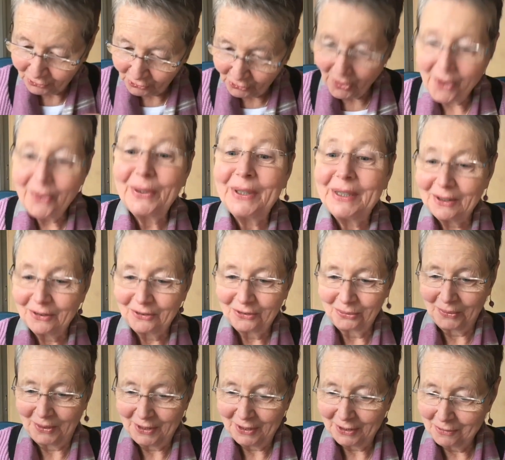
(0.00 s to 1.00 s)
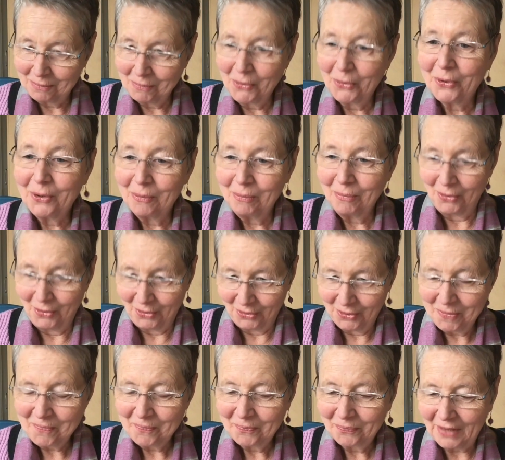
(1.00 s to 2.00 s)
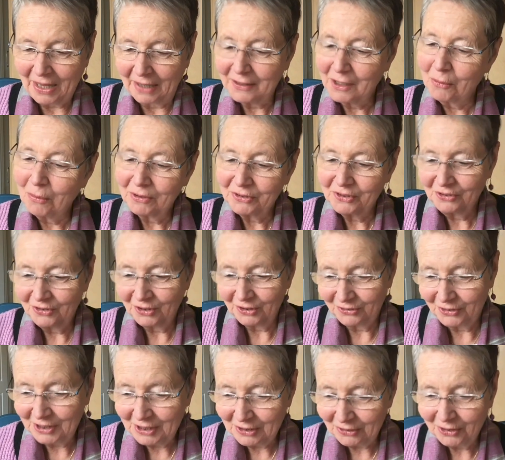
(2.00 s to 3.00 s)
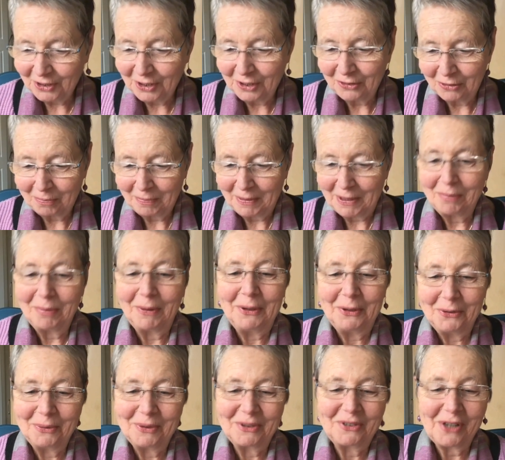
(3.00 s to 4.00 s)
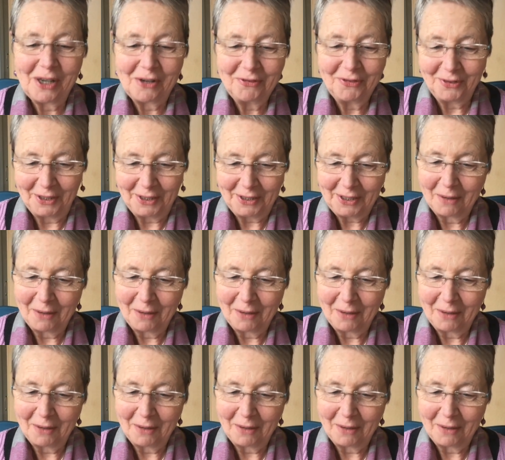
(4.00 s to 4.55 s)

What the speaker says: growing this work more and more, and I wasn't just teaching it to people who were suffering.